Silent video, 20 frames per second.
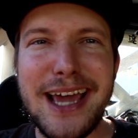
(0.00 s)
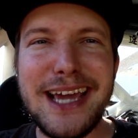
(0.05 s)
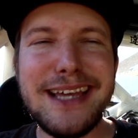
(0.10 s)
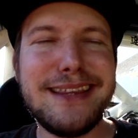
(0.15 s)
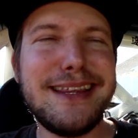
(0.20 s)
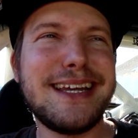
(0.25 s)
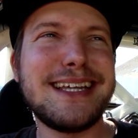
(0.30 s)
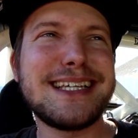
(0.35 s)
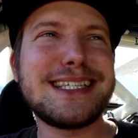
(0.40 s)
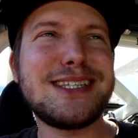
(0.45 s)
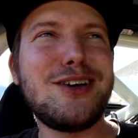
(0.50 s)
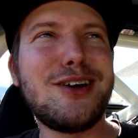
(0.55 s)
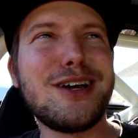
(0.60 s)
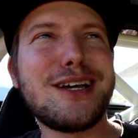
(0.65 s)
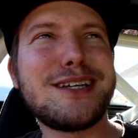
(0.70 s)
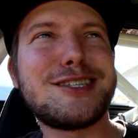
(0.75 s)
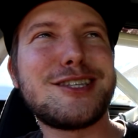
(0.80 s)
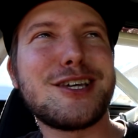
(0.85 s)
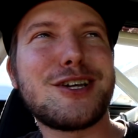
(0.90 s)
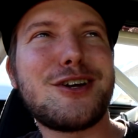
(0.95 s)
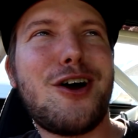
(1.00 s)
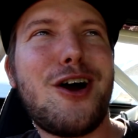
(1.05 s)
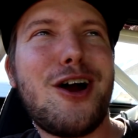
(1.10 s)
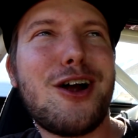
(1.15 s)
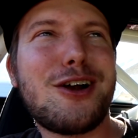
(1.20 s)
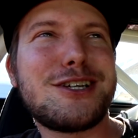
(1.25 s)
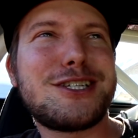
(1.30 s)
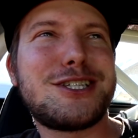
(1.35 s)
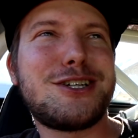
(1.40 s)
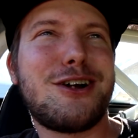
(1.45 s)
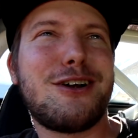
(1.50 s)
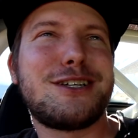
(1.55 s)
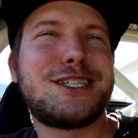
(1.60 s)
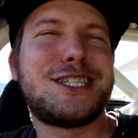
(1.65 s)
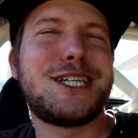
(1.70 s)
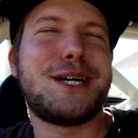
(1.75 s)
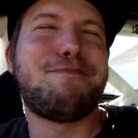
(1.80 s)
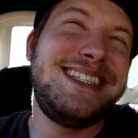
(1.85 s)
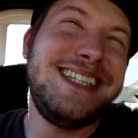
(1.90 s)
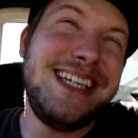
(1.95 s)
and that as long as the car starts
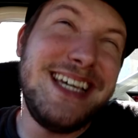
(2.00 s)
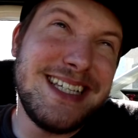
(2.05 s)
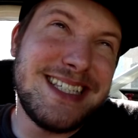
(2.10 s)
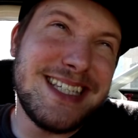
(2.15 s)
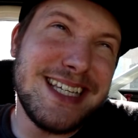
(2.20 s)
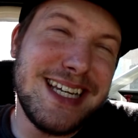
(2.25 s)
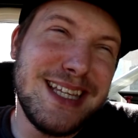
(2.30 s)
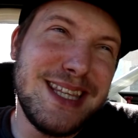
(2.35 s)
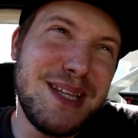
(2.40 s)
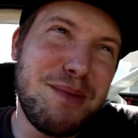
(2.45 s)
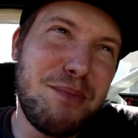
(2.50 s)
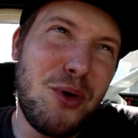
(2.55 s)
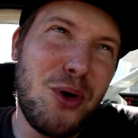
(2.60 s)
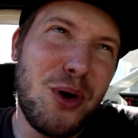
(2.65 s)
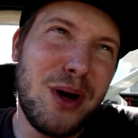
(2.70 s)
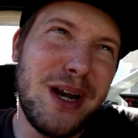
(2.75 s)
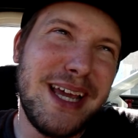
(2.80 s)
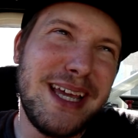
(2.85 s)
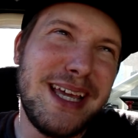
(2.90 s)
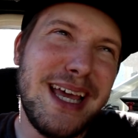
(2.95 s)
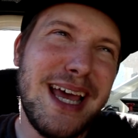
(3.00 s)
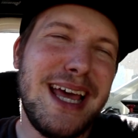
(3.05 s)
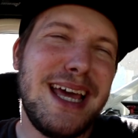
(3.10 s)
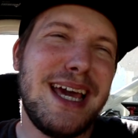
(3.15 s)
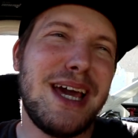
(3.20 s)
up decent in the morning